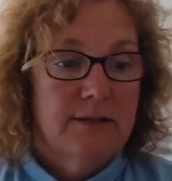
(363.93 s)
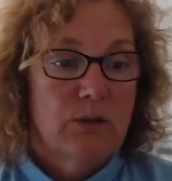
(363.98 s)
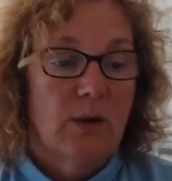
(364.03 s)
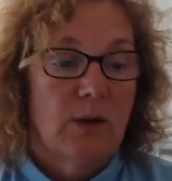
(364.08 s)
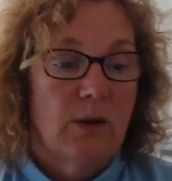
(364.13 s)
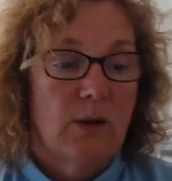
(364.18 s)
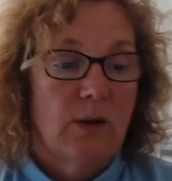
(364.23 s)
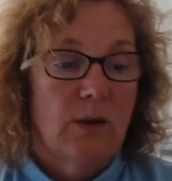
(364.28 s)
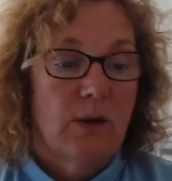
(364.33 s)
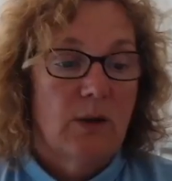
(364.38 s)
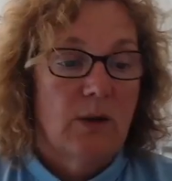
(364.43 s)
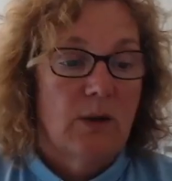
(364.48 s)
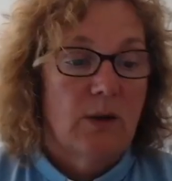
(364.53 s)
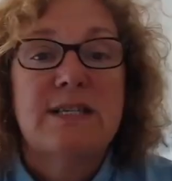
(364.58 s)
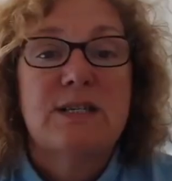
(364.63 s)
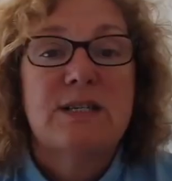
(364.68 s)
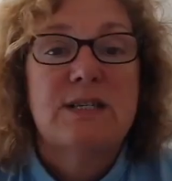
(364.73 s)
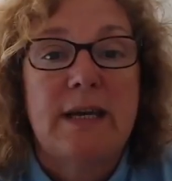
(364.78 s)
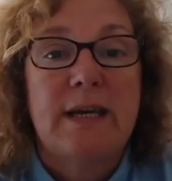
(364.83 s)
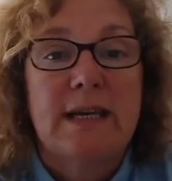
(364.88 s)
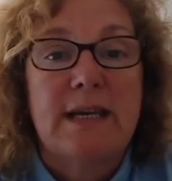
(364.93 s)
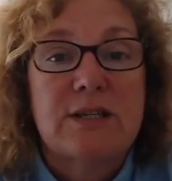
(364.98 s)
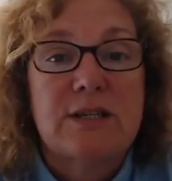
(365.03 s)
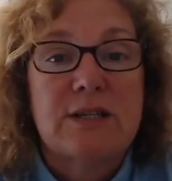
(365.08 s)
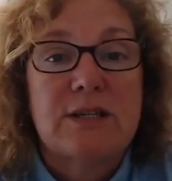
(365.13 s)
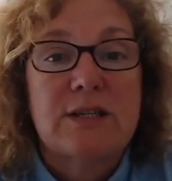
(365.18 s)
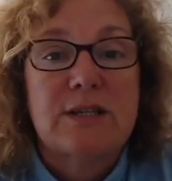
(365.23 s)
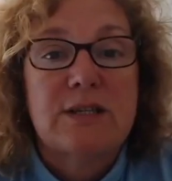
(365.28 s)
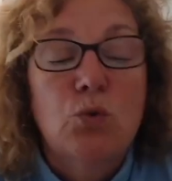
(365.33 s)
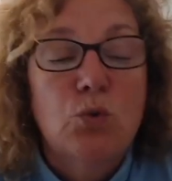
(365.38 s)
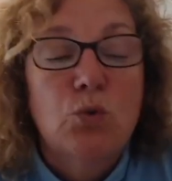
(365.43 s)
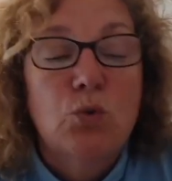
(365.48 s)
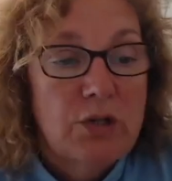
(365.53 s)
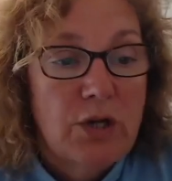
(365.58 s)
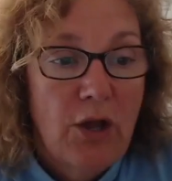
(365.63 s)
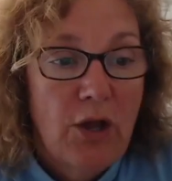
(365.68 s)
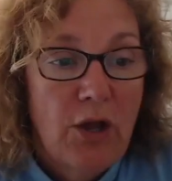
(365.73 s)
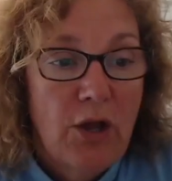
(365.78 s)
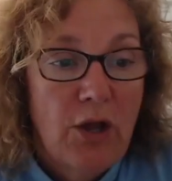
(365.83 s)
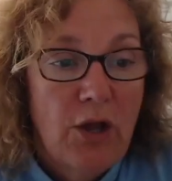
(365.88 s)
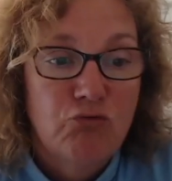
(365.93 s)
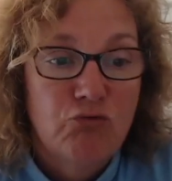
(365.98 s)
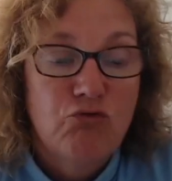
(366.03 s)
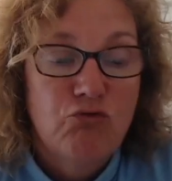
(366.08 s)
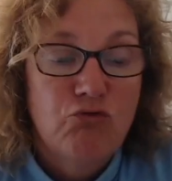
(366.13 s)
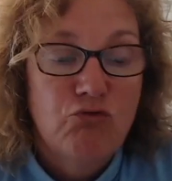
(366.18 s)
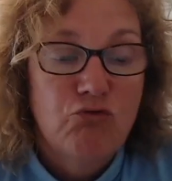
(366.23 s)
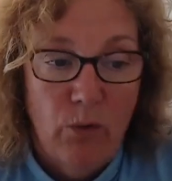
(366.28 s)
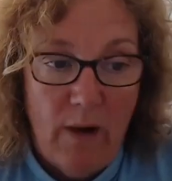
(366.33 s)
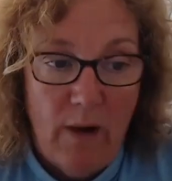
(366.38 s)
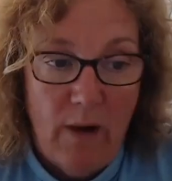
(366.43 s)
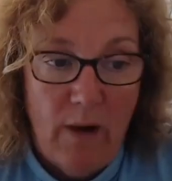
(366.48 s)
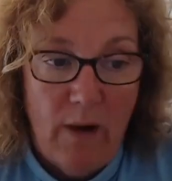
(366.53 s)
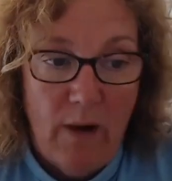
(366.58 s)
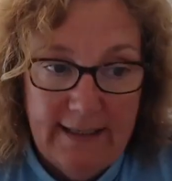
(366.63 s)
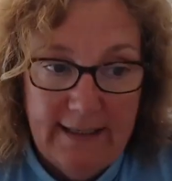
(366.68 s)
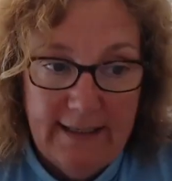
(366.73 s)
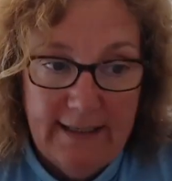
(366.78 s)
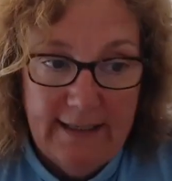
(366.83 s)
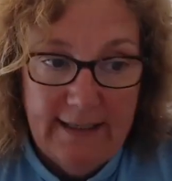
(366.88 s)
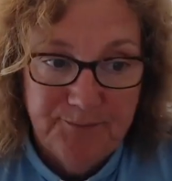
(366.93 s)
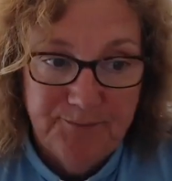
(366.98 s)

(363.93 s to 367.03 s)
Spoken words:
our story this week is called The Runaway.